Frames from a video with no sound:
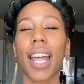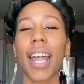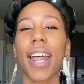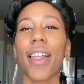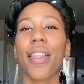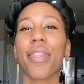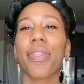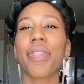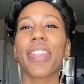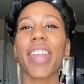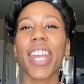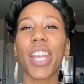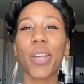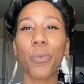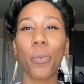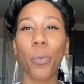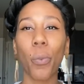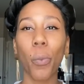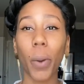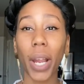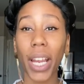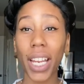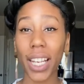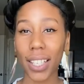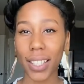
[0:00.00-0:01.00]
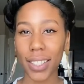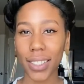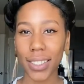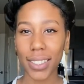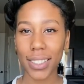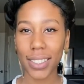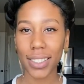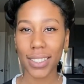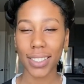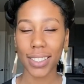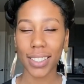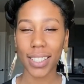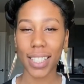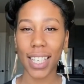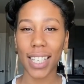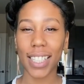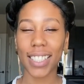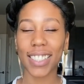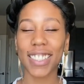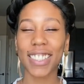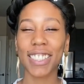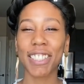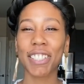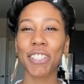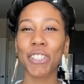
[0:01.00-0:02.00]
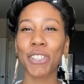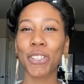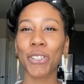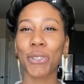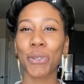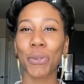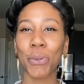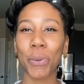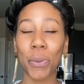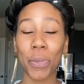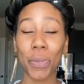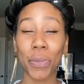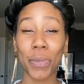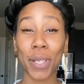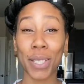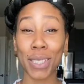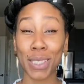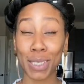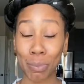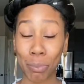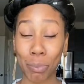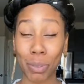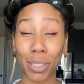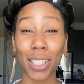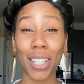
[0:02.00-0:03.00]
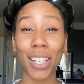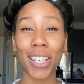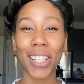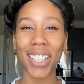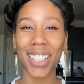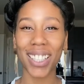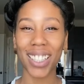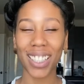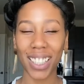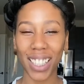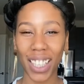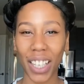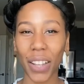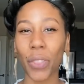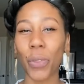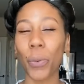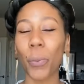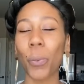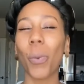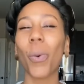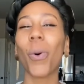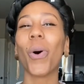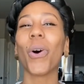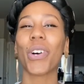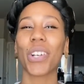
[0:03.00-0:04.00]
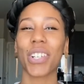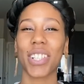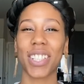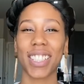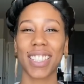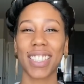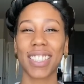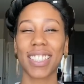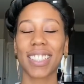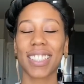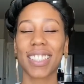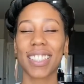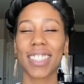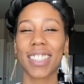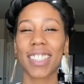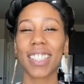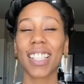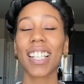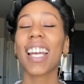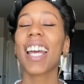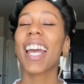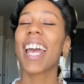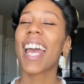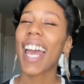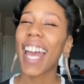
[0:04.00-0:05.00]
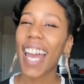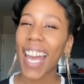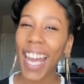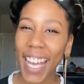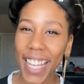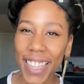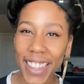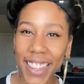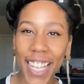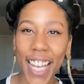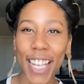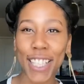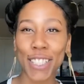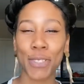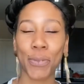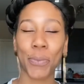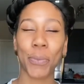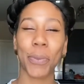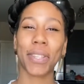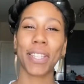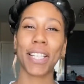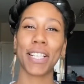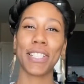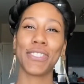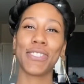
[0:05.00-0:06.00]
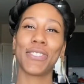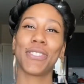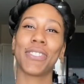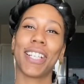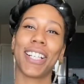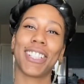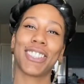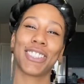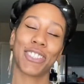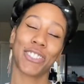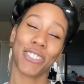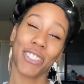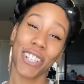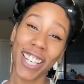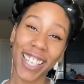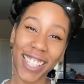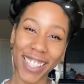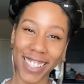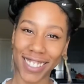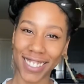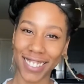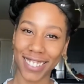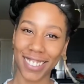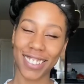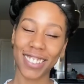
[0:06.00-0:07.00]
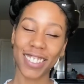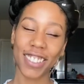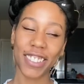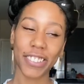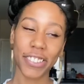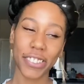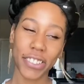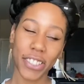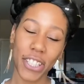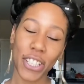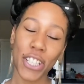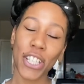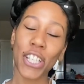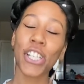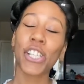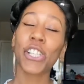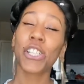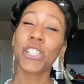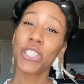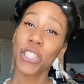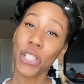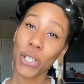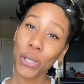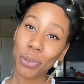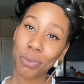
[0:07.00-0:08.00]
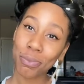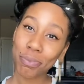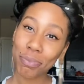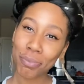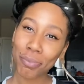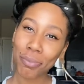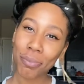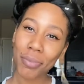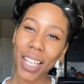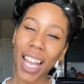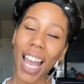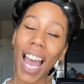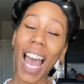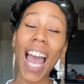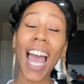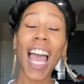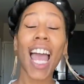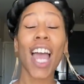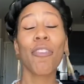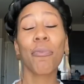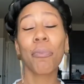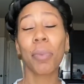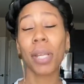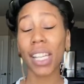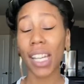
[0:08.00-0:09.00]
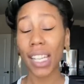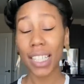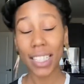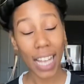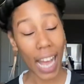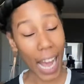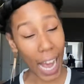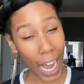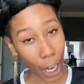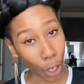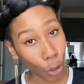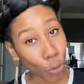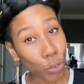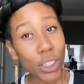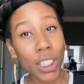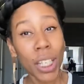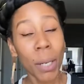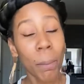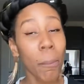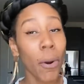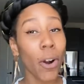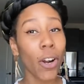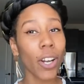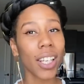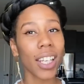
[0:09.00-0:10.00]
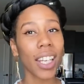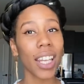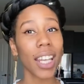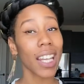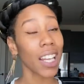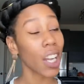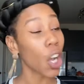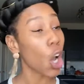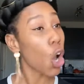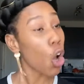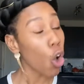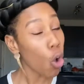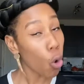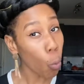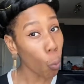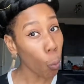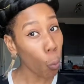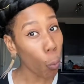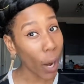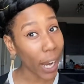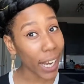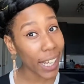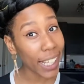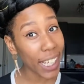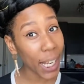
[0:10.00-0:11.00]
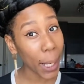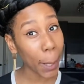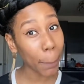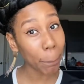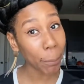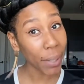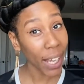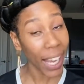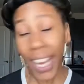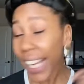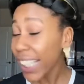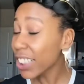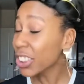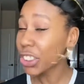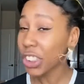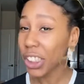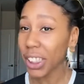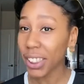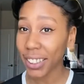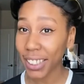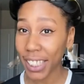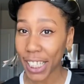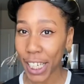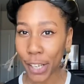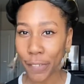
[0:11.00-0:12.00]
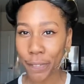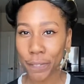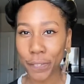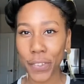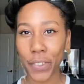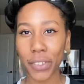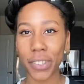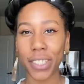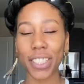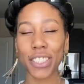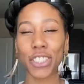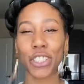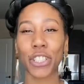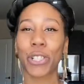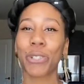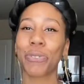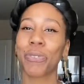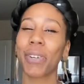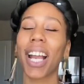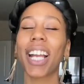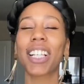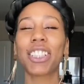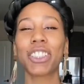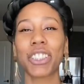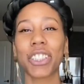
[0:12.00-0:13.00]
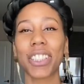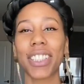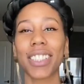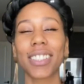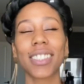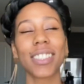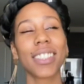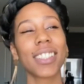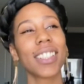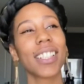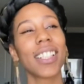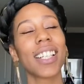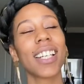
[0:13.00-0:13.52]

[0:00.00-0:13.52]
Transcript: They wait until there's blood in the water. And that's when they do their trading. So I have been out the market, waiting patiently for this correction.